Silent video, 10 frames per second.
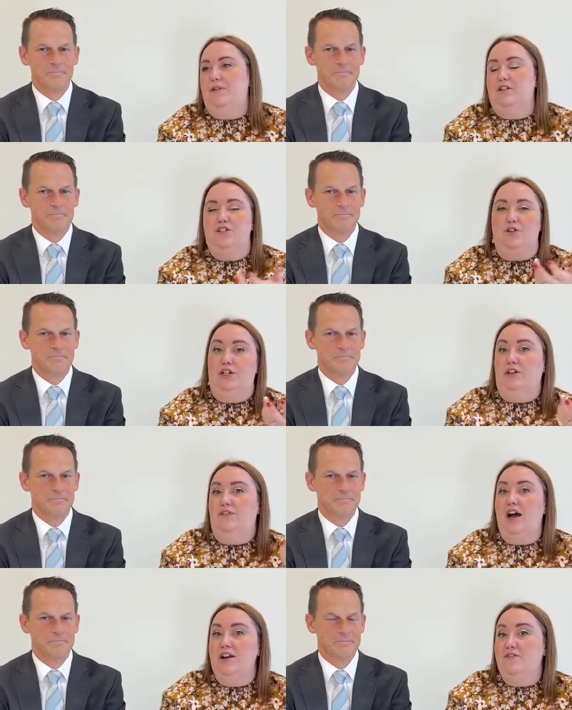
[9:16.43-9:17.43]
Speaker 1: sort of
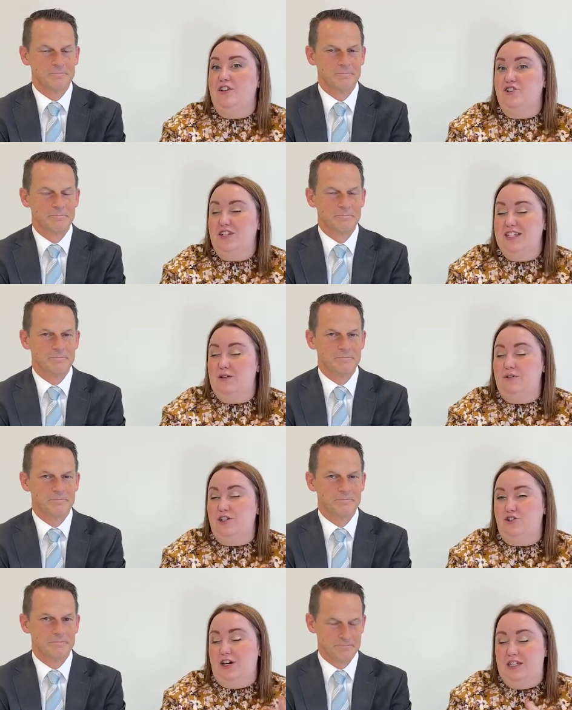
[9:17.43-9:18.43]
unofficially see which
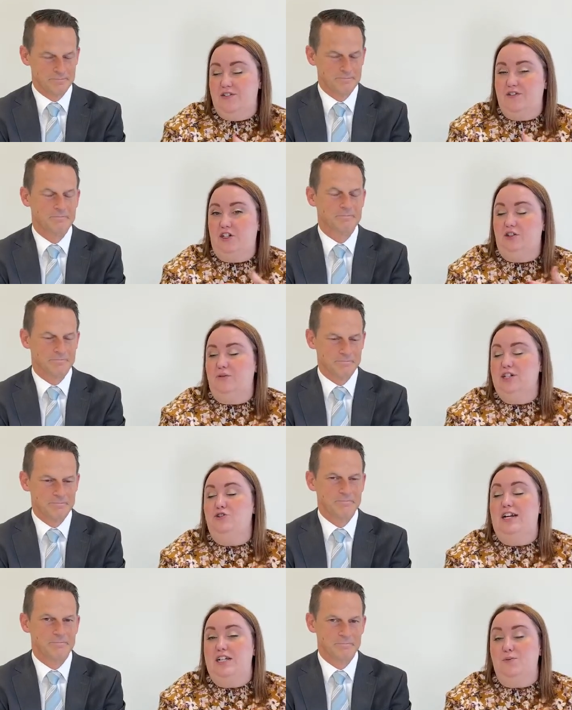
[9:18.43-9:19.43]
transfer, which
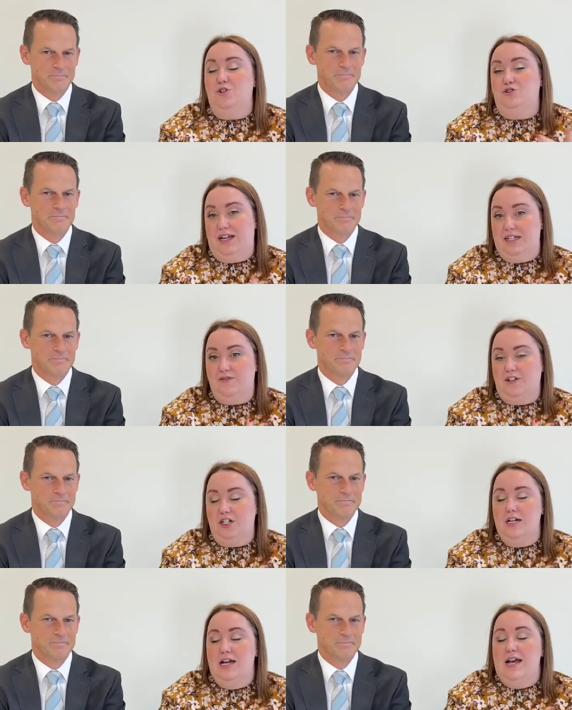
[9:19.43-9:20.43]
credits will transfer
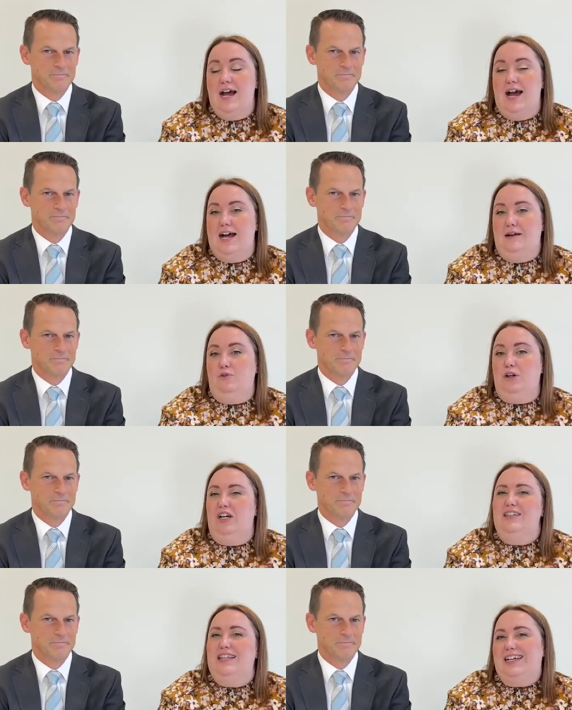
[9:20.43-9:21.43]
um, or are
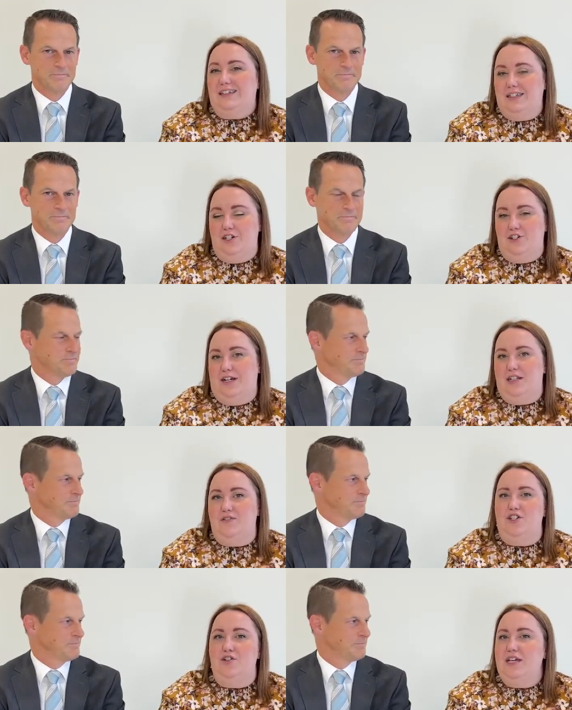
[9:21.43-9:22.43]
likely to transfer.
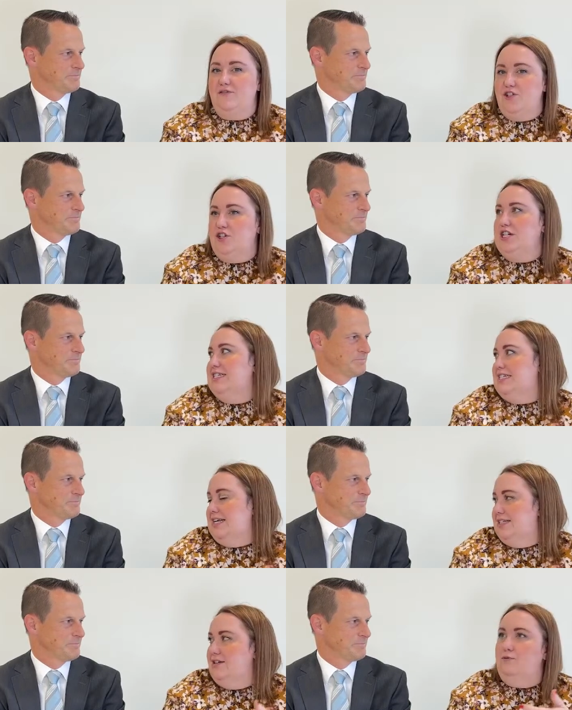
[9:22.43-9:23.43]
So it gives you a good
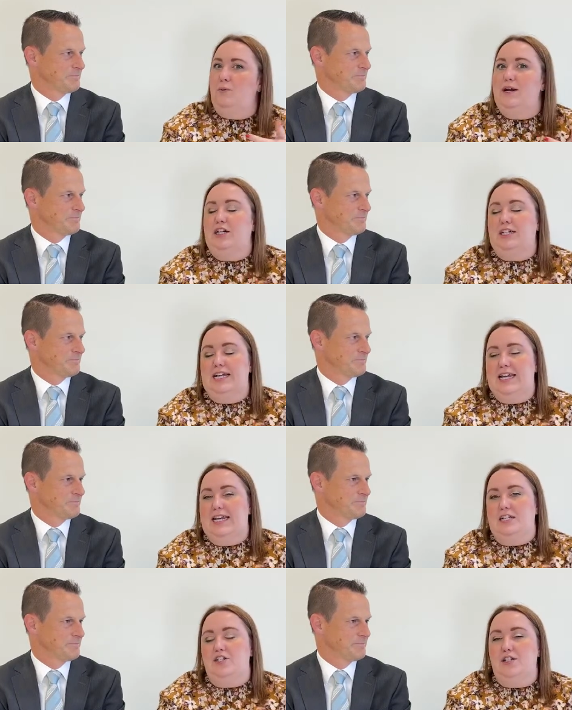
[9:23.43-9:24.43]
sense of what you're gonna get
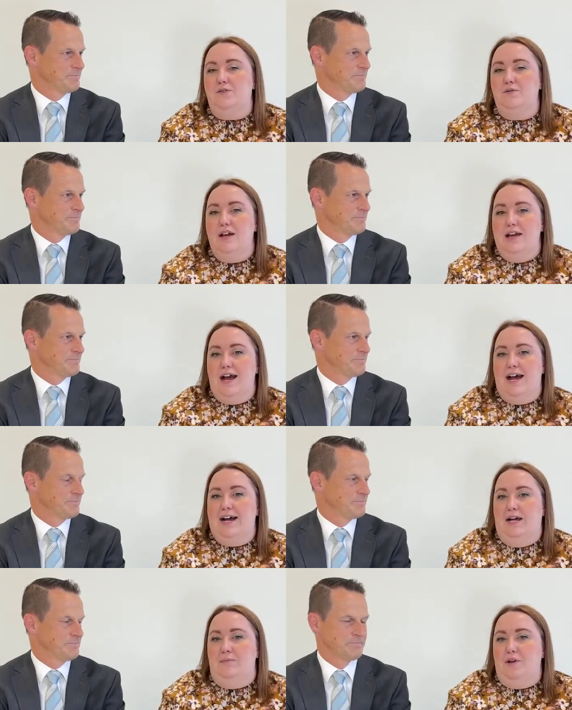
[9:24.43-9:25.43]
into.
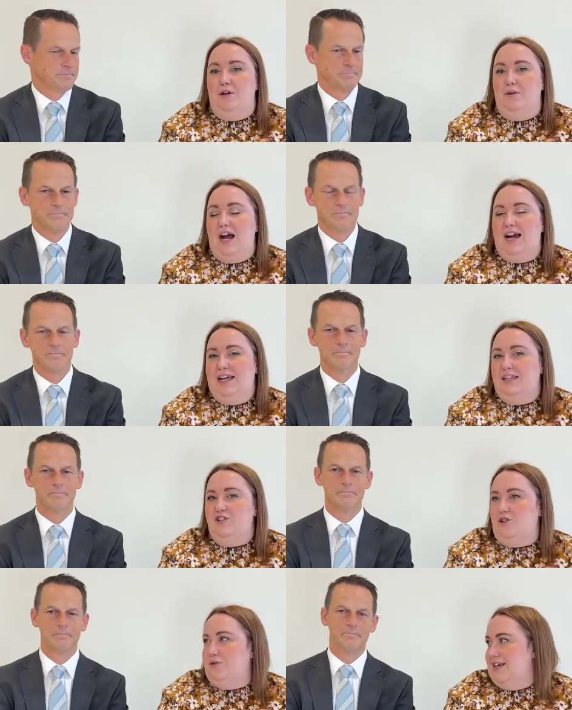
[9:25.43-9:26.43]
Um, I
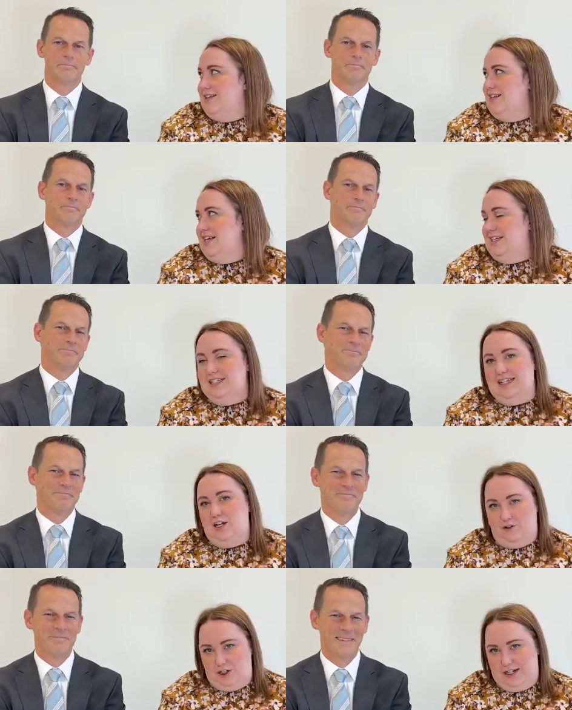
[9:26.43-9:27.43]
jokingly like to say
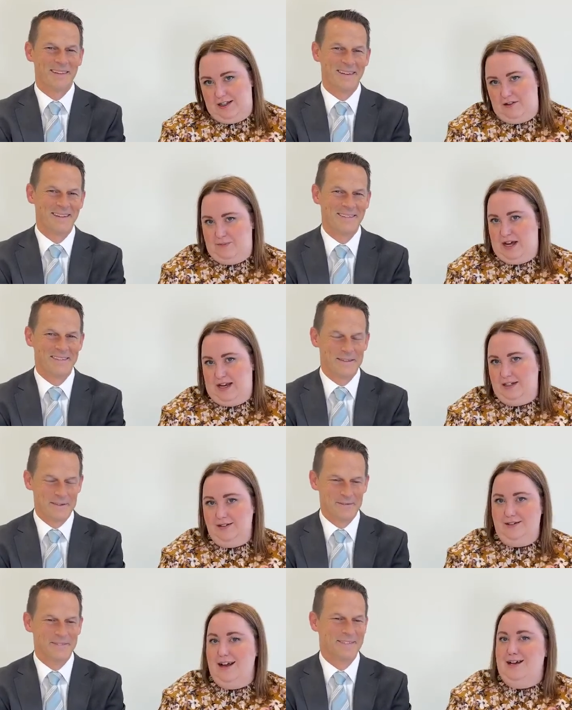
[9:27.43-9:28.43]
no credit left behind
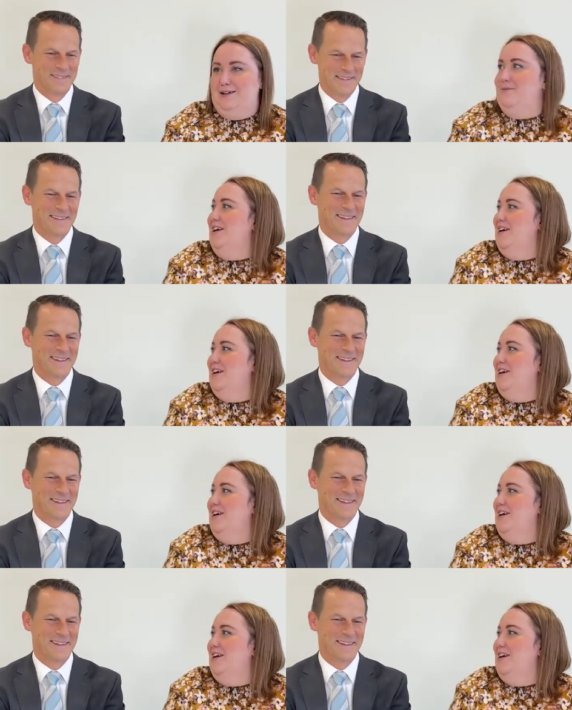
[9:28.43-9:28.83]
um,